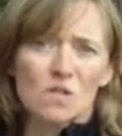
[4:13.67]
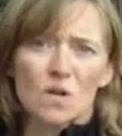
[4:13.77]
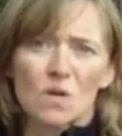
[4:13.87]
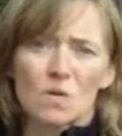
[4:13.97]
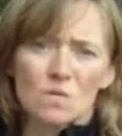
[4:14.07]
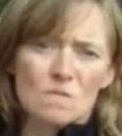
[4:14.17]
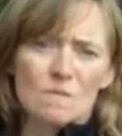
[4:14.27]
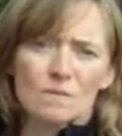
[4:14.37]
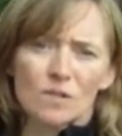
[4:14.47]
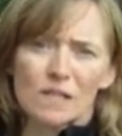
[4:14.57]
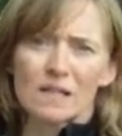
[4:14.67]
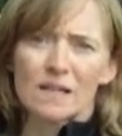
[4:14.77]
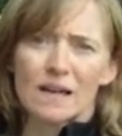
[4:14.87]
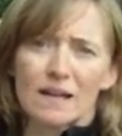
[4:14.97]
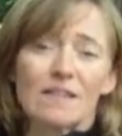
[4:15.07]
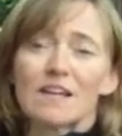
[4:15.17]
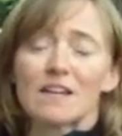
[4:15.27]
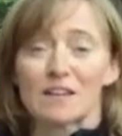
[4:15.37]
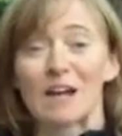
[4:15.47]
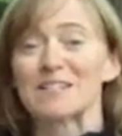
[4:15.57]
So looking at, and
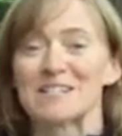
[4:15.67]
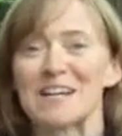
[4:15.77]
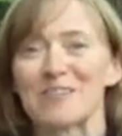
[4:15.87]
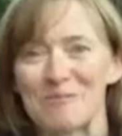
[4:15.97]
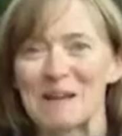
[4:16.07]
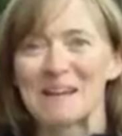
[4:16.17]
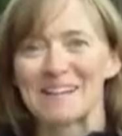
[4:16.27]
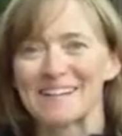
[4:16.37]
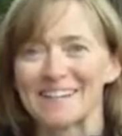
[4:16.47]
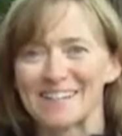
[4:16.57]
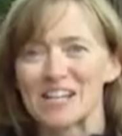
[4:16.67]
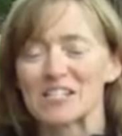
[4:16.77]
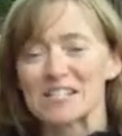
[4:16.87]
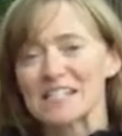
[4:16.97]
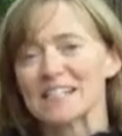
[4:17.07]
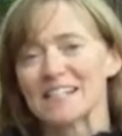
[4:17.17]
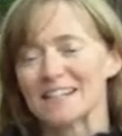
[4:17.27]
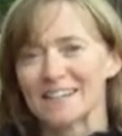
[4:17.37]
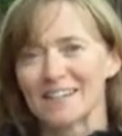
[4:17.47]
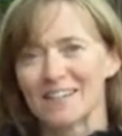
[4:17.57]
they got to take away a seed,